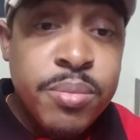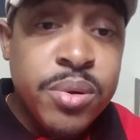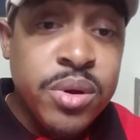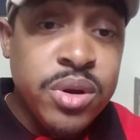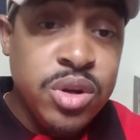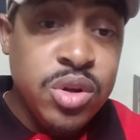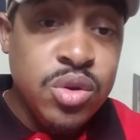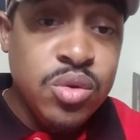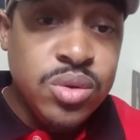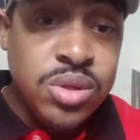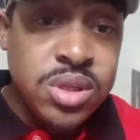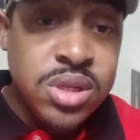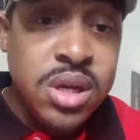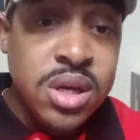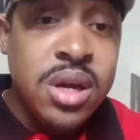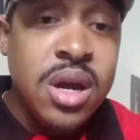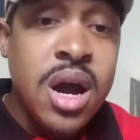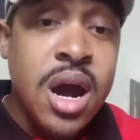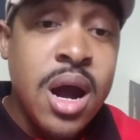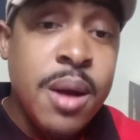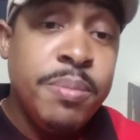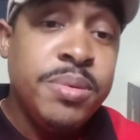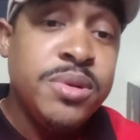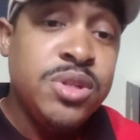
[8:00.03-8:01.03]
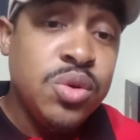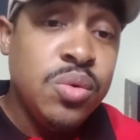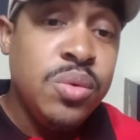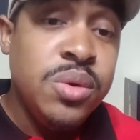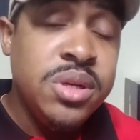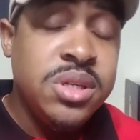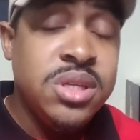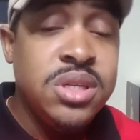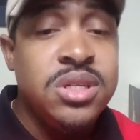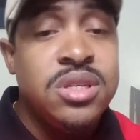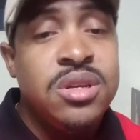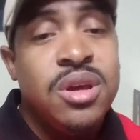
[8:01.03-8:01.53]
producing
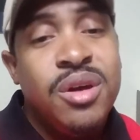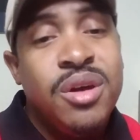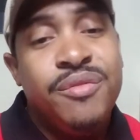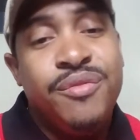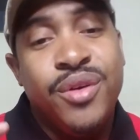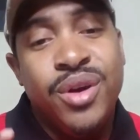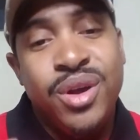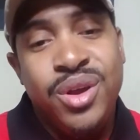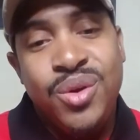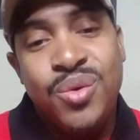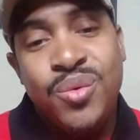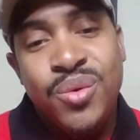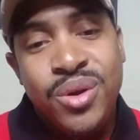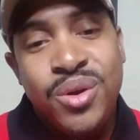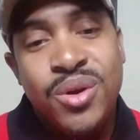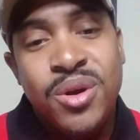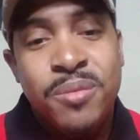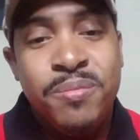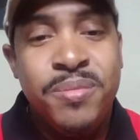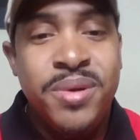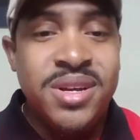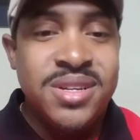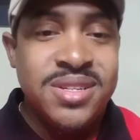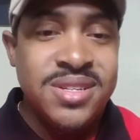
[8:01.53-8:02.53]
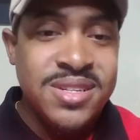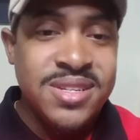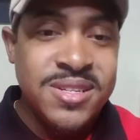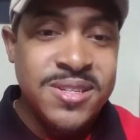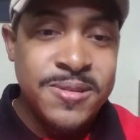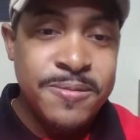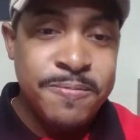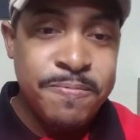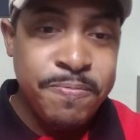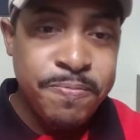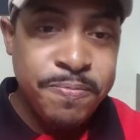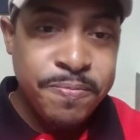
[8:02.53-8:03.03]
opportunities for you and your
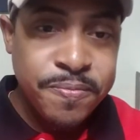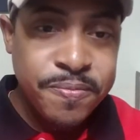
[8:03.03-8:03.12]
business.